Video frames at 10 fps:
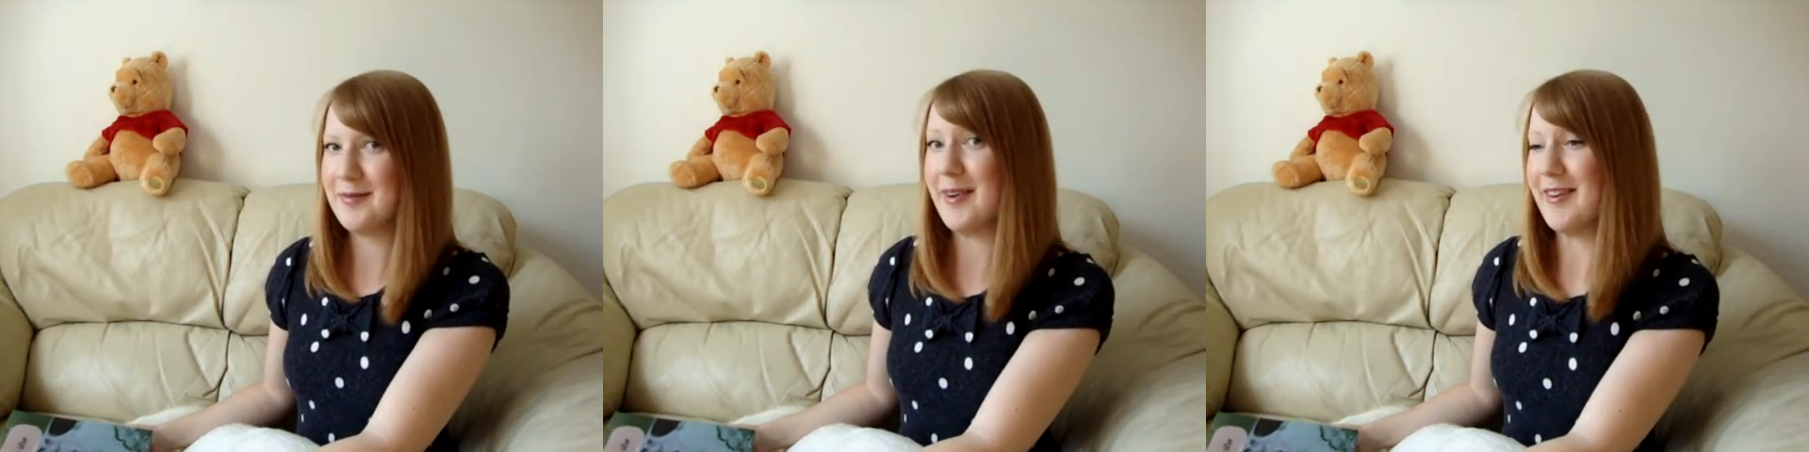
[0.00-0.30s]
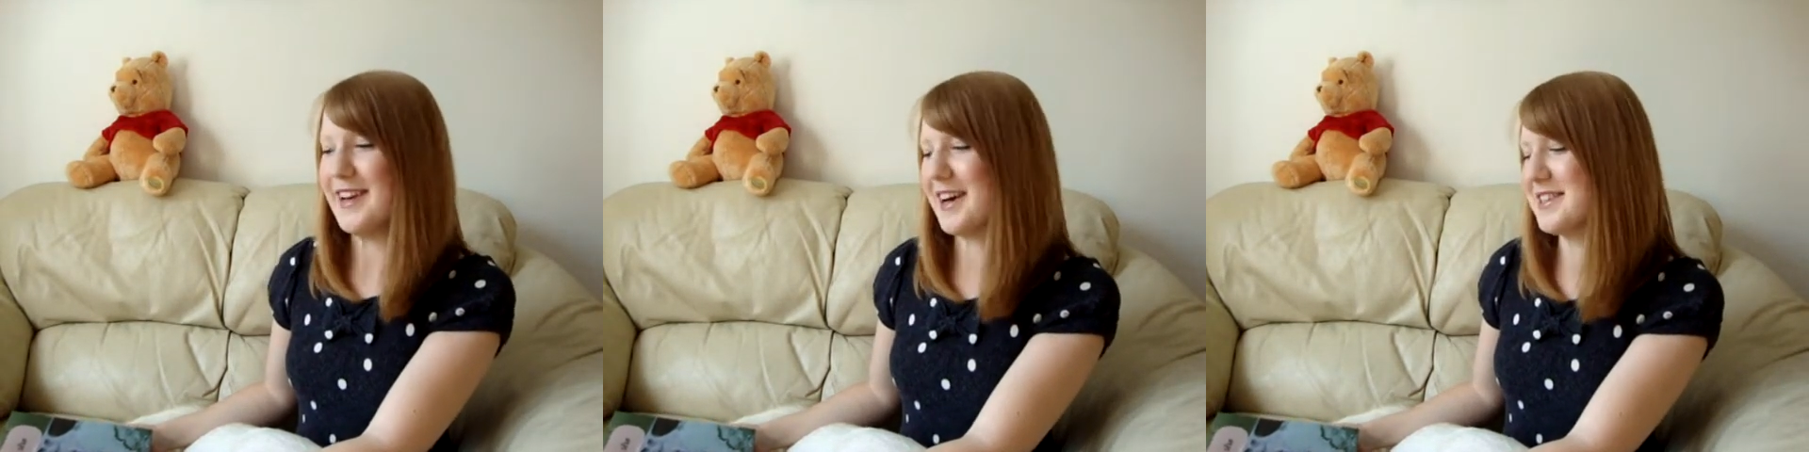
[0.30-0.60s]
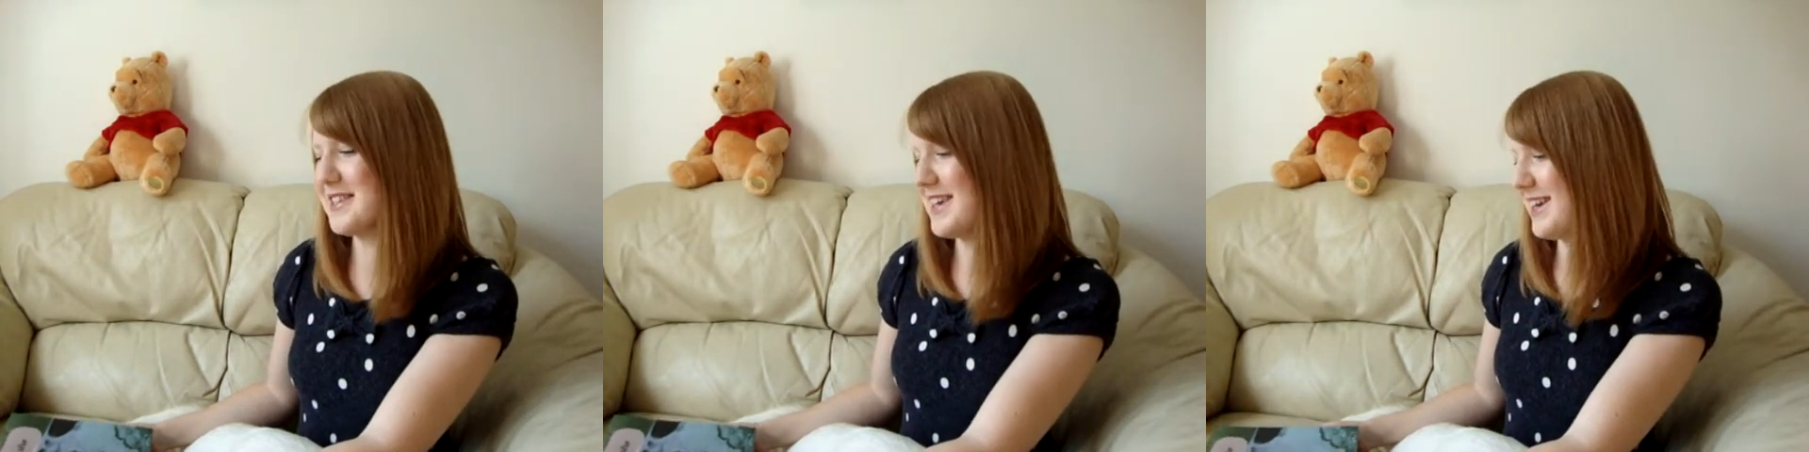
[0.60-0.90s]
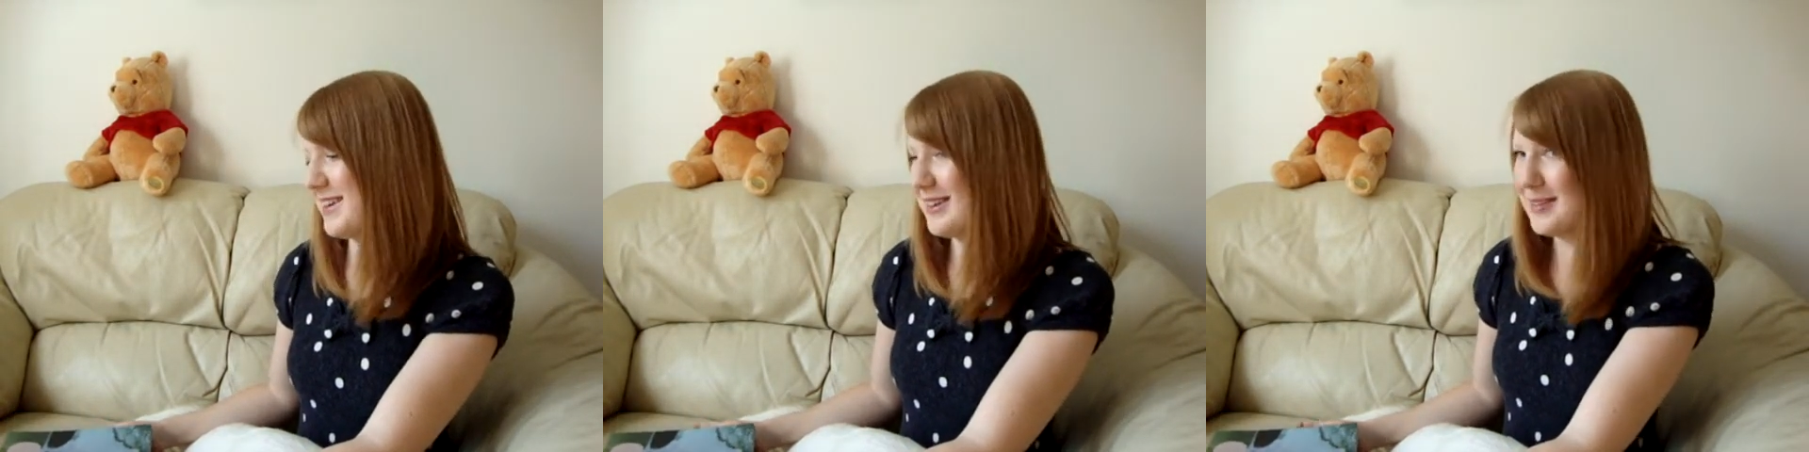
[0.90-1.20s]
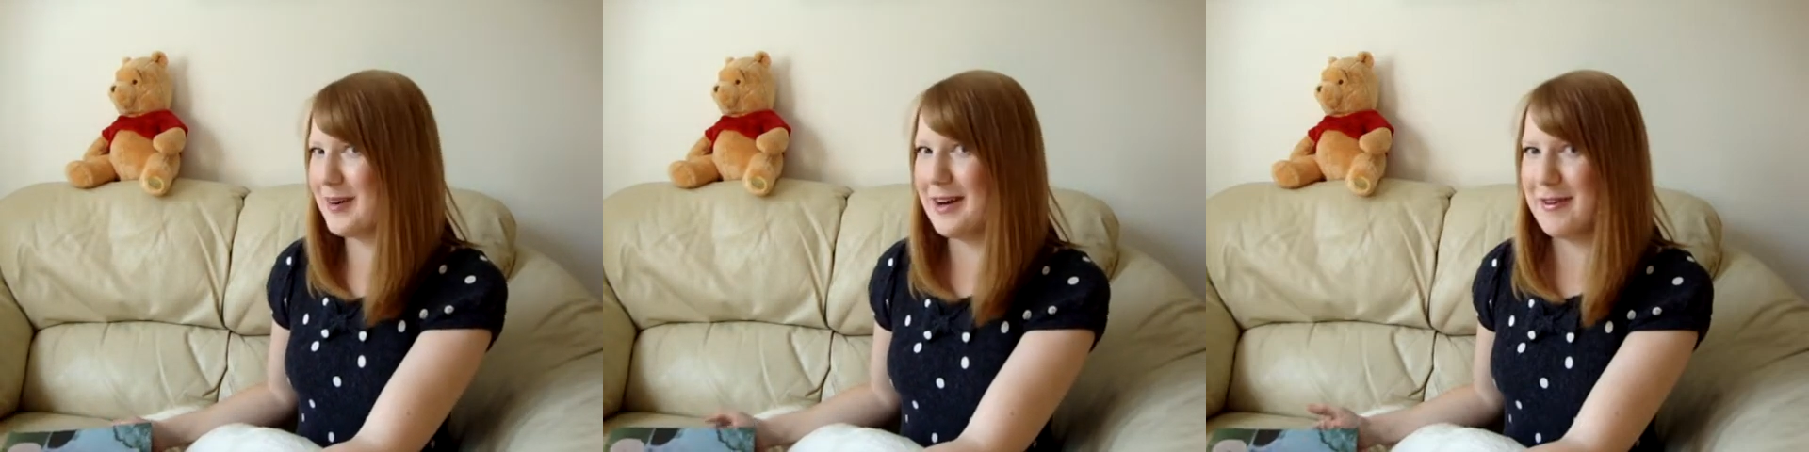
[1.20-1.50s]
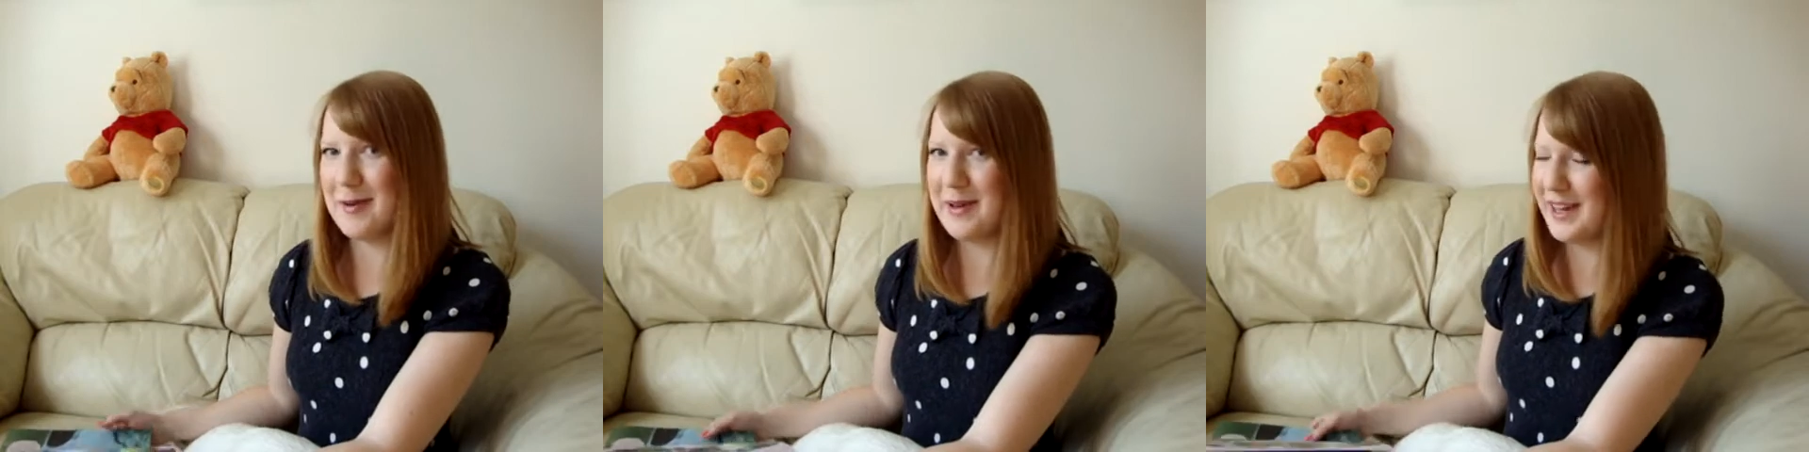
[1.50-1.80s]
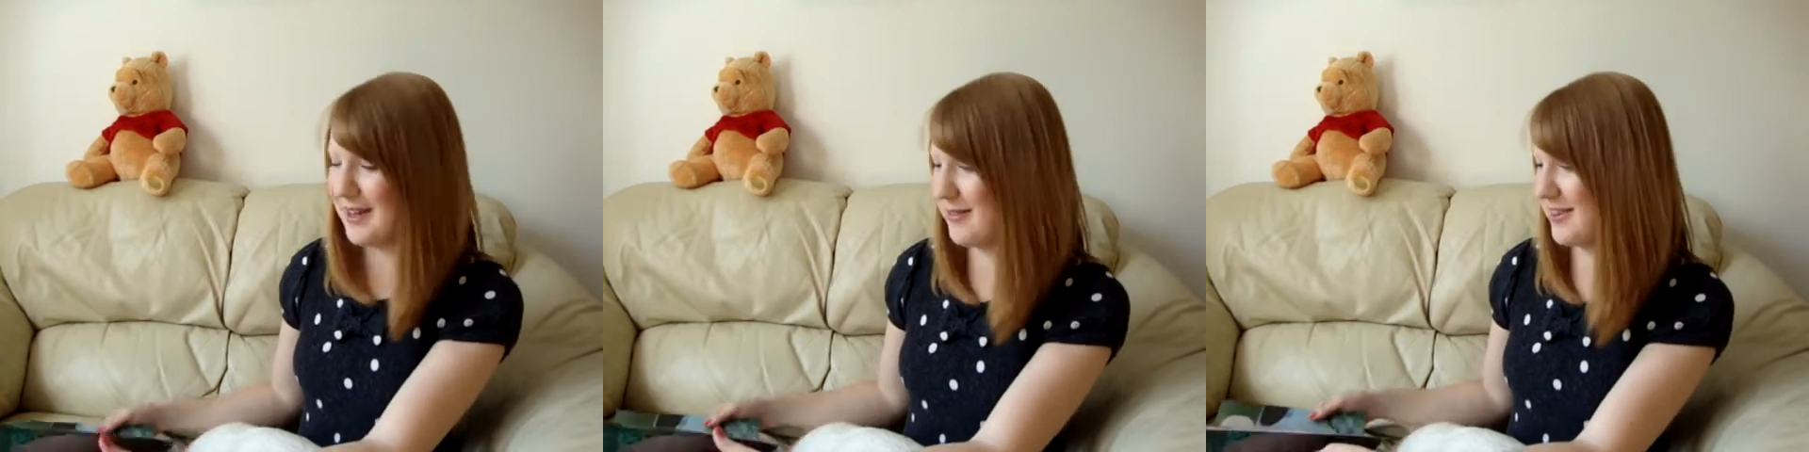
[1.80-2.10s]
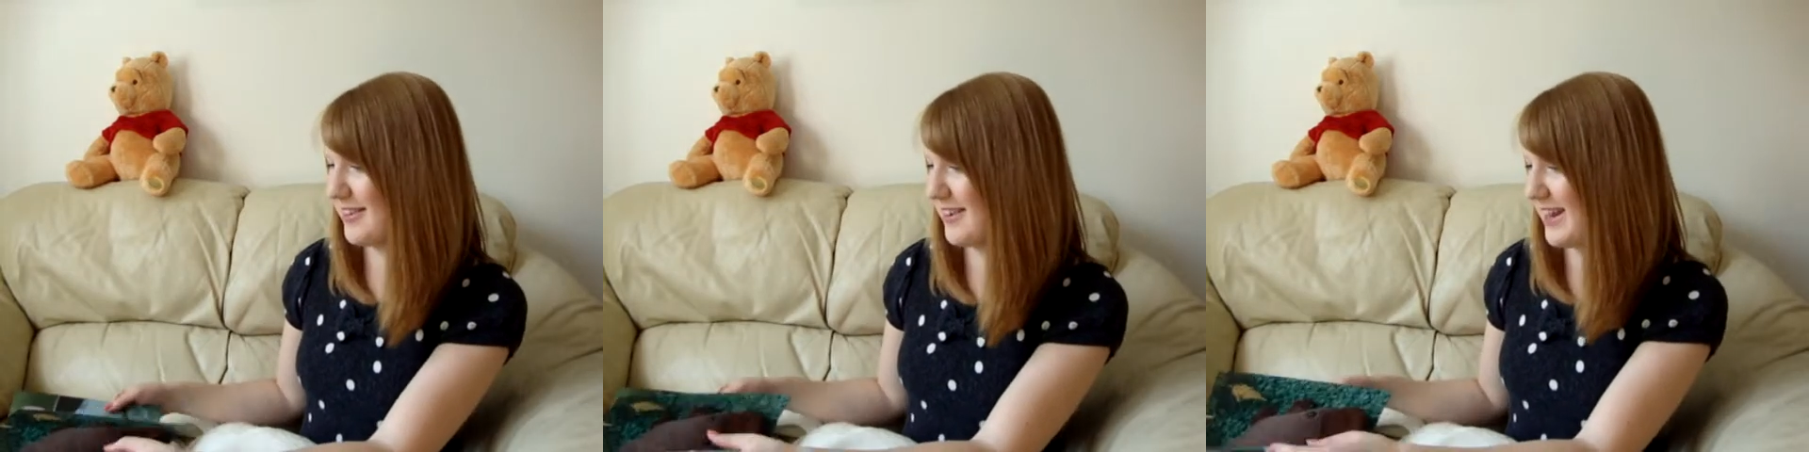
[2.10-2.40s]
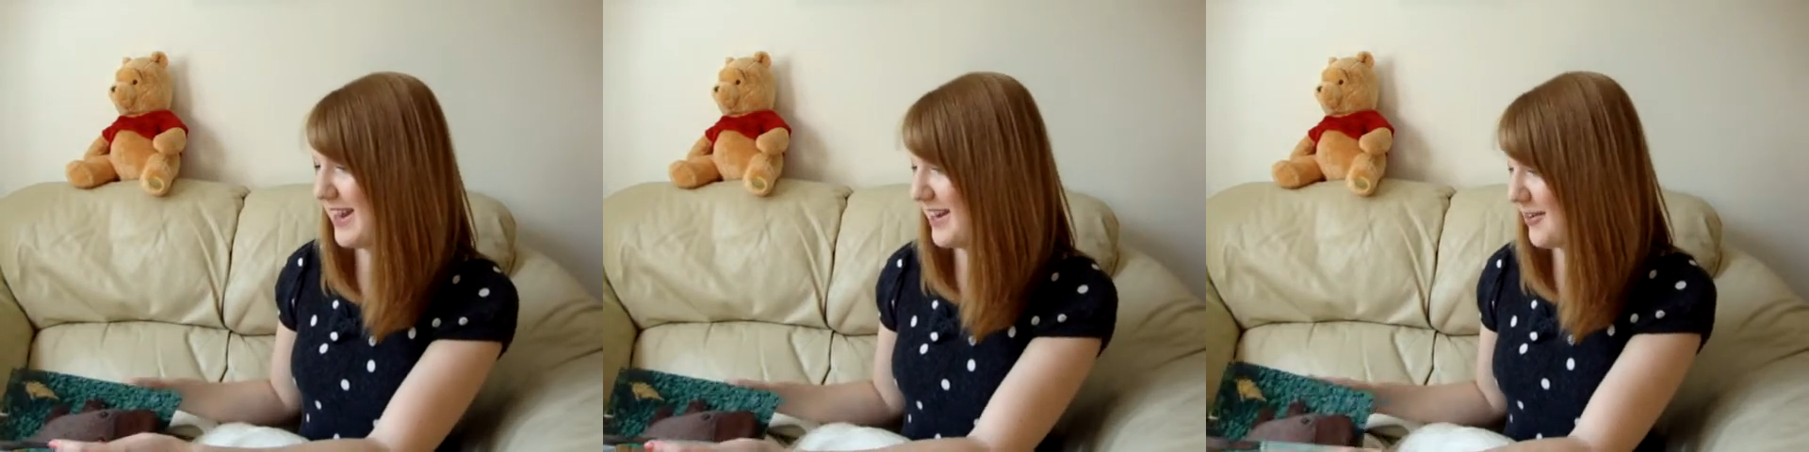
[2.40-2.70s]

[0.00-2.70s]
very nice, dear. Why have I been given a